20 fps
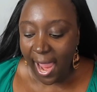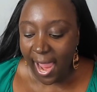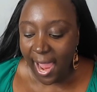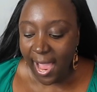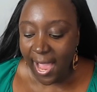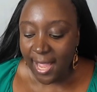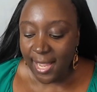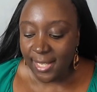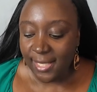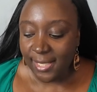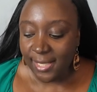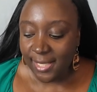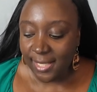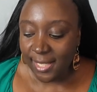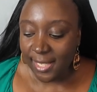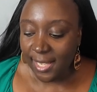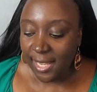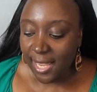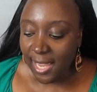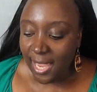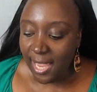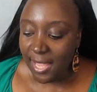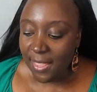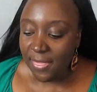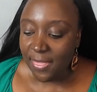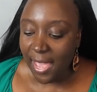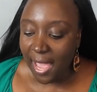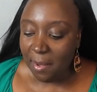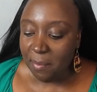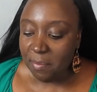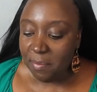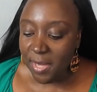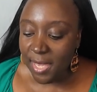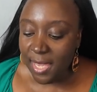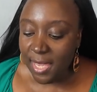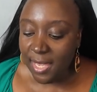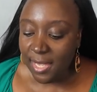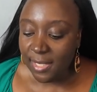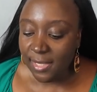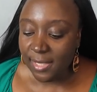And that
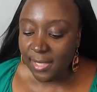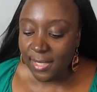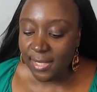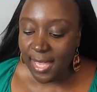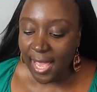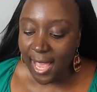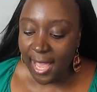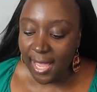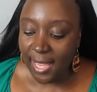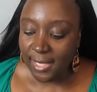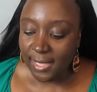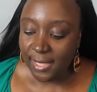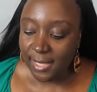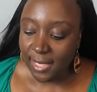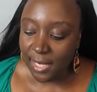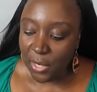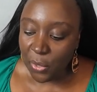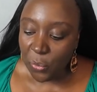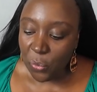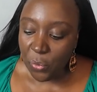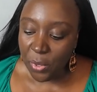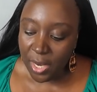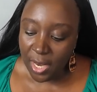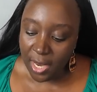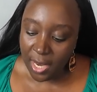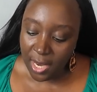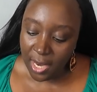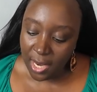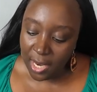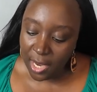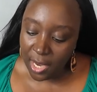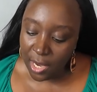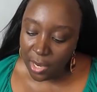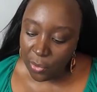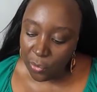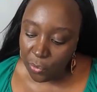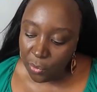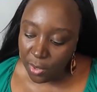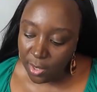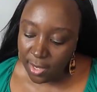means that we
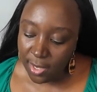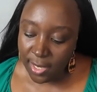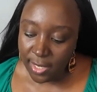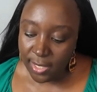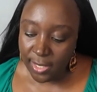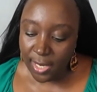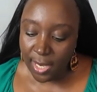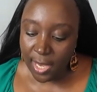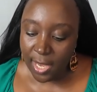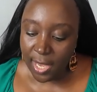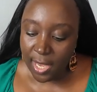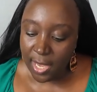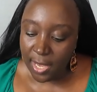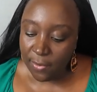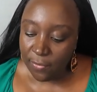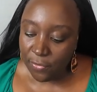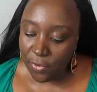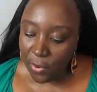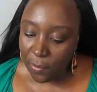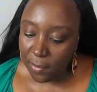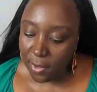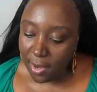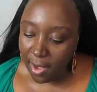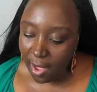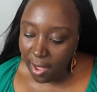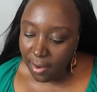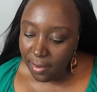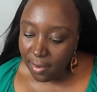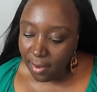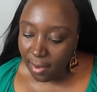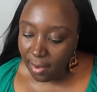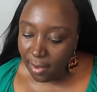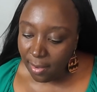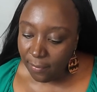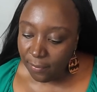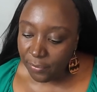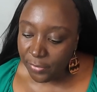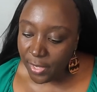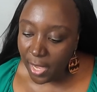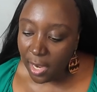would, from Ghana,
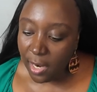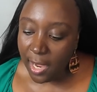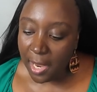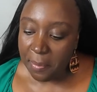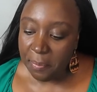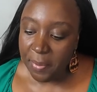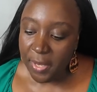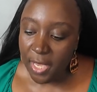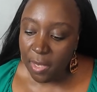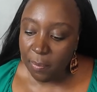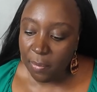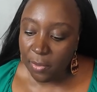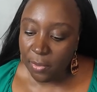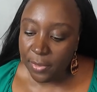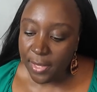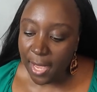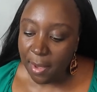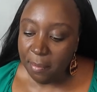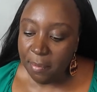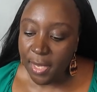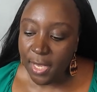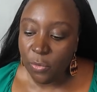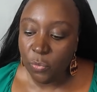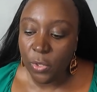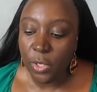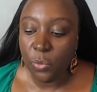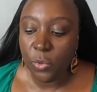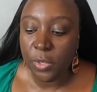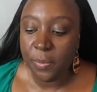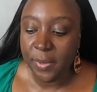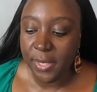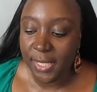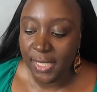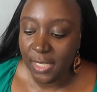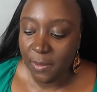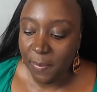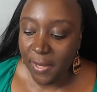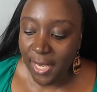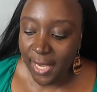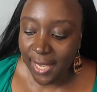the Akan people, that means we would be
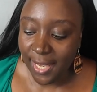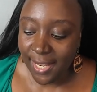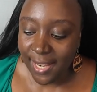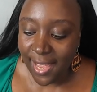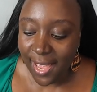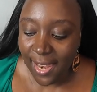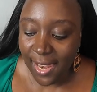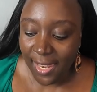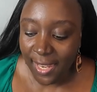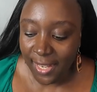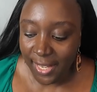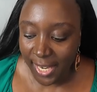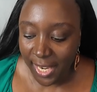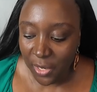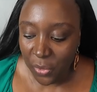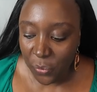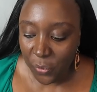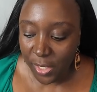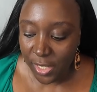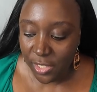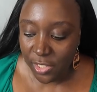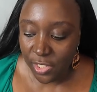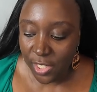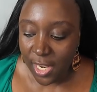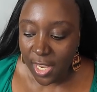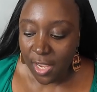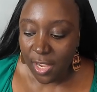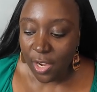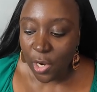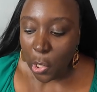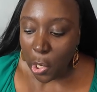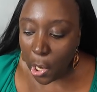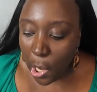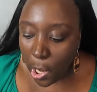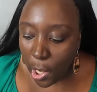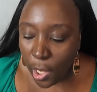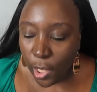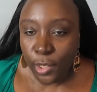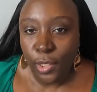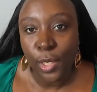speaking a language
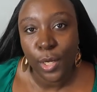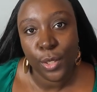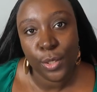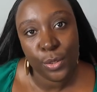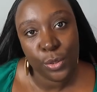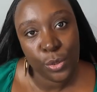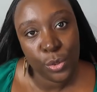called,